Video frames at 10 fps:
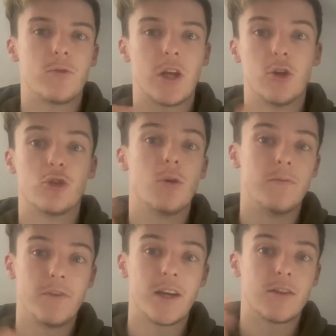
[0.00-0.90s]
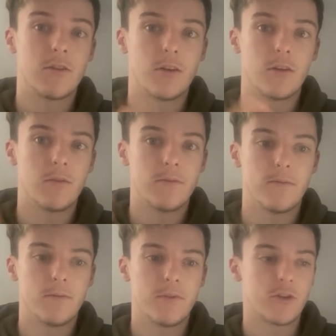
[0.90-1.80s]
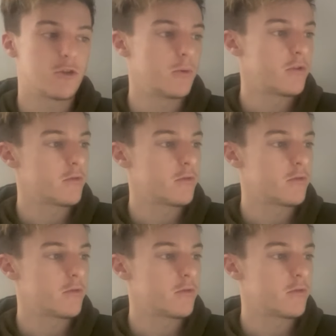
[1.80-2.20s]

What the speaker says: I also want vectorable